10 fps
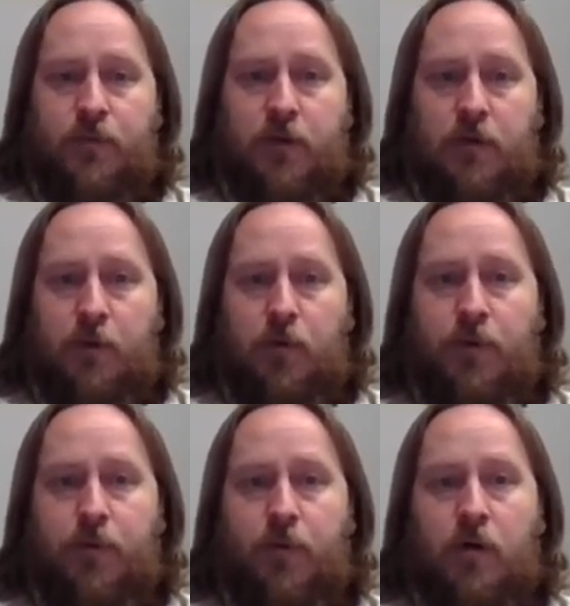We're going to be
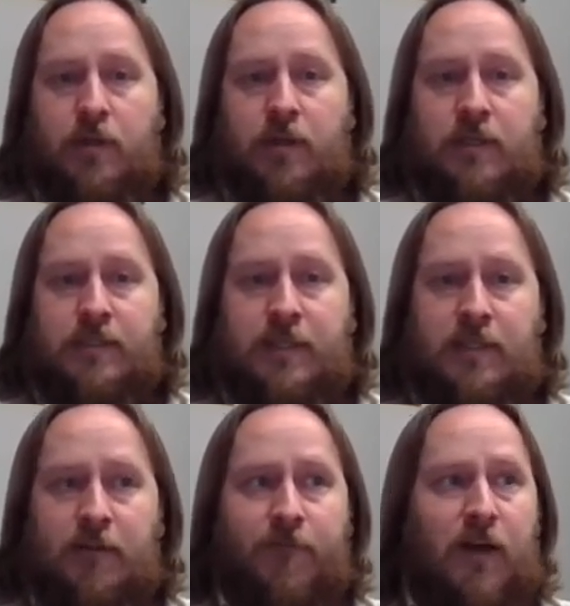going through all the content
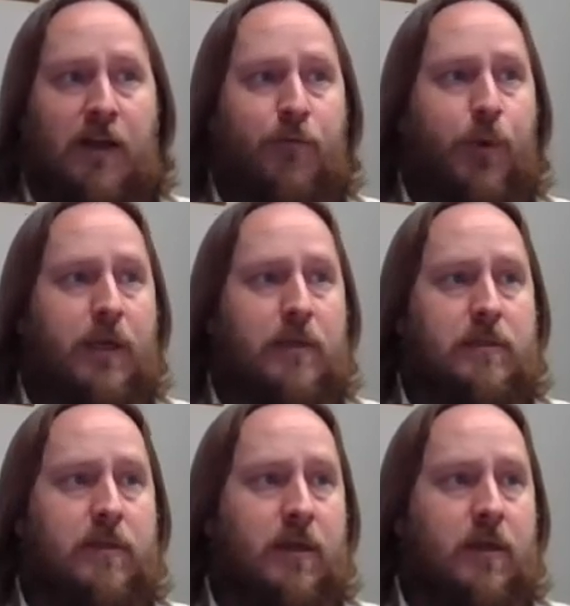in 5
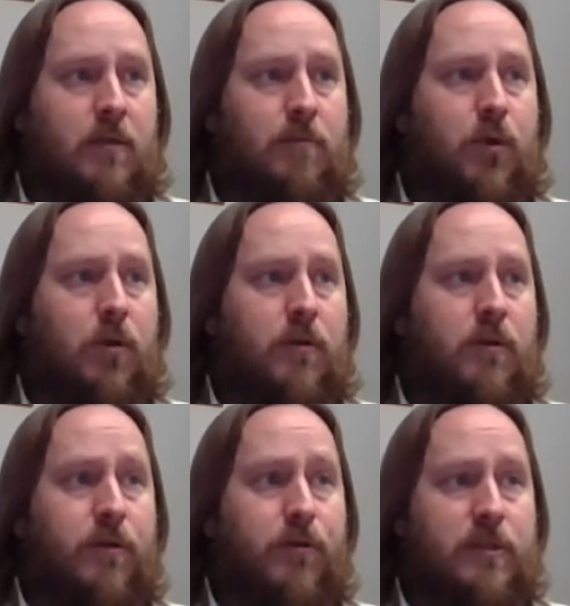weeks. And on Moodle,
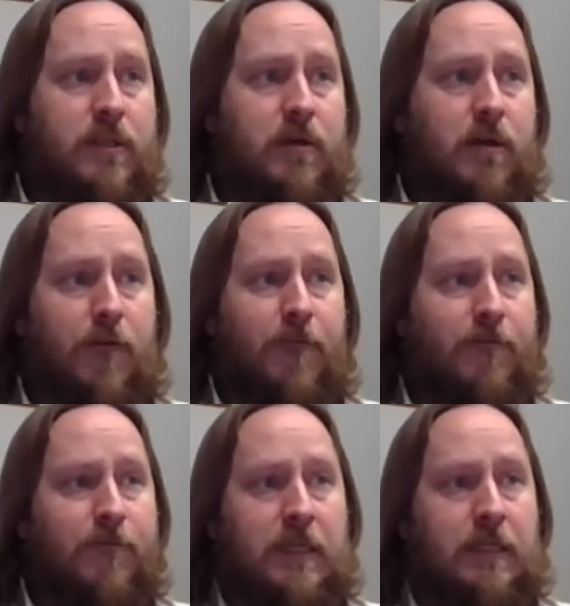you'll notice there are
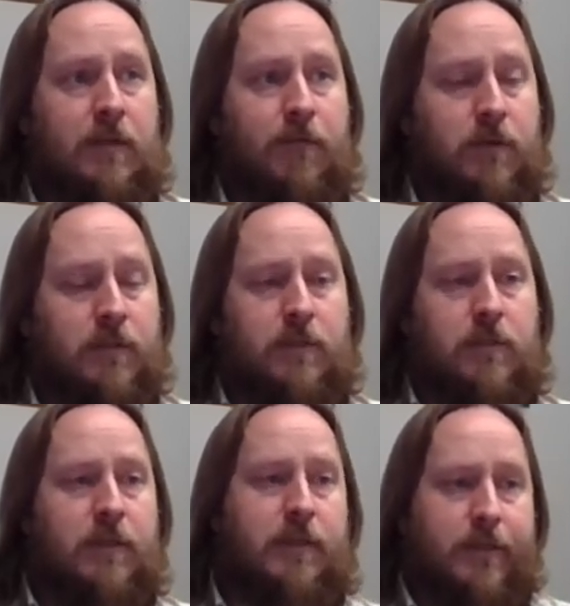15 different
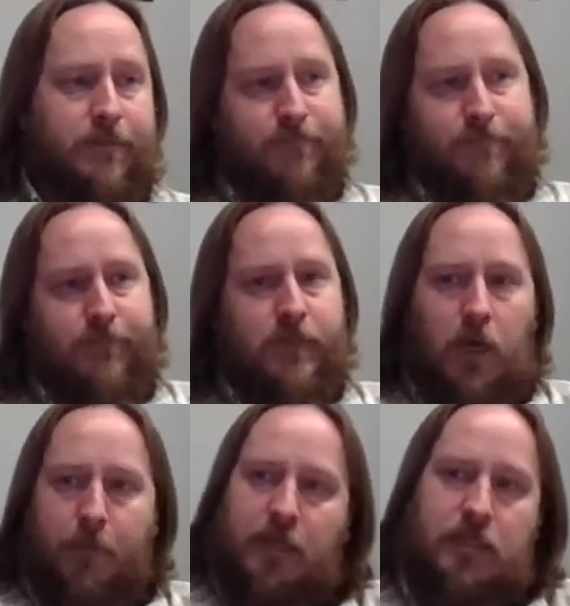
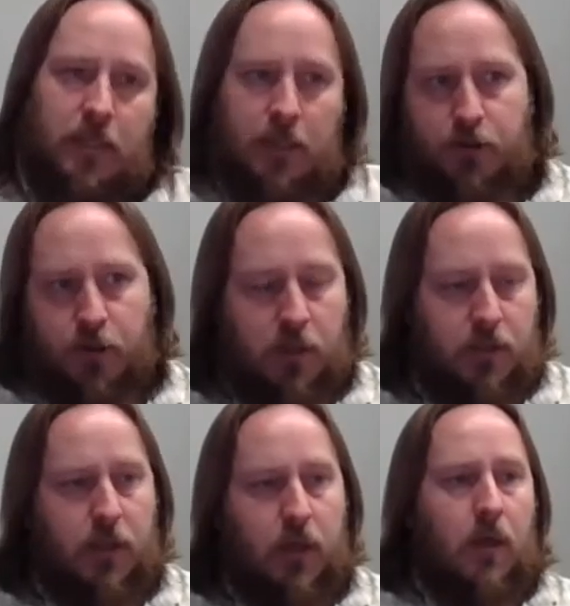topics, I think they're called.